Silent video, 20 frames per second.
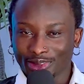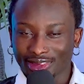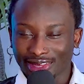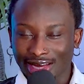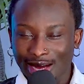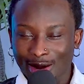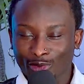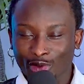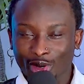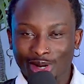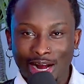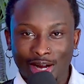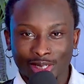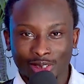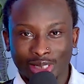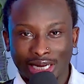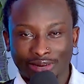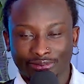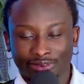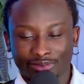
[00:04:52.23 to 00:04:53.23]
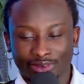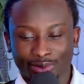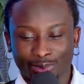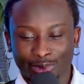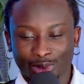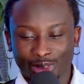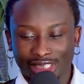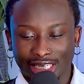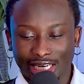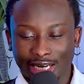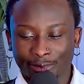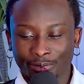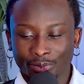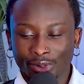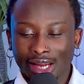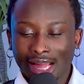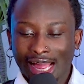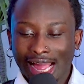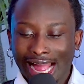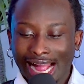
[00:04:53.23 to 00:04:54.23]
Real Housewife of Abuja,
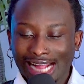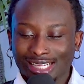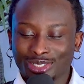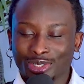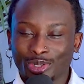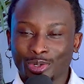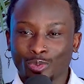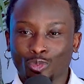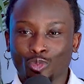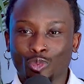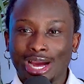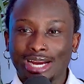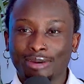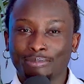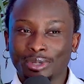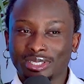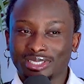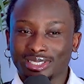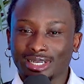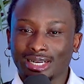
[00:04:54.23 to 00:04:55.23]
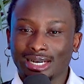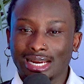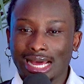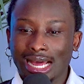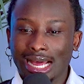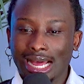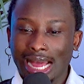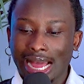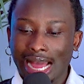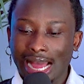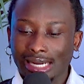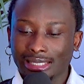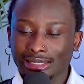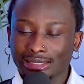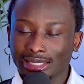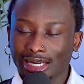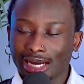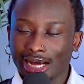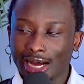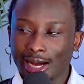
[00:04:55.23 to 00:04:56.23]
and so when Bisola
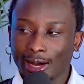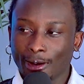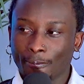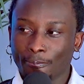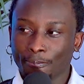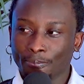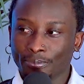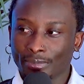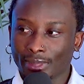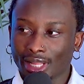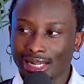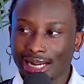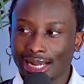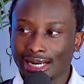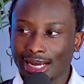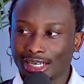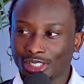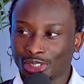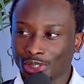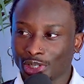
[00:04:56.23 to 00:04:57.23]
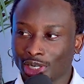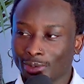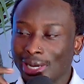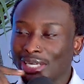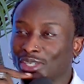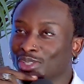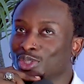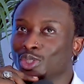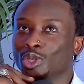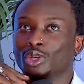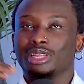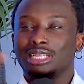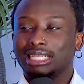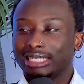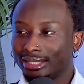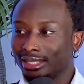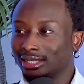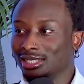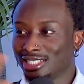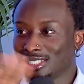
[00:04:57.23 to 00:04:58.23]
and Lala showed up, I just knew.
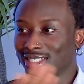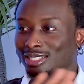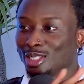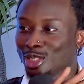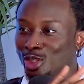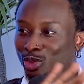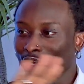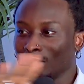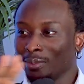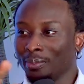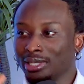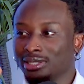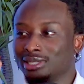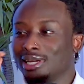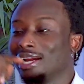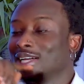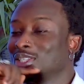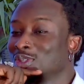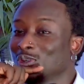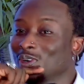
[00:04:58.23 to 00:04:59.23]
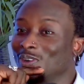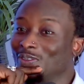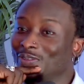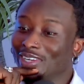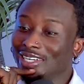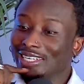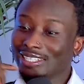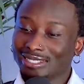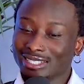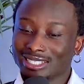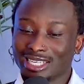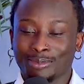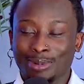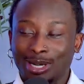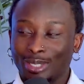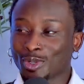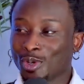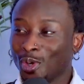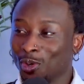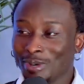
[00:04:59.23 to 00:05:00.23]
Listen, this is a Trailblazer, and I told Comfort, listen, they're about to call my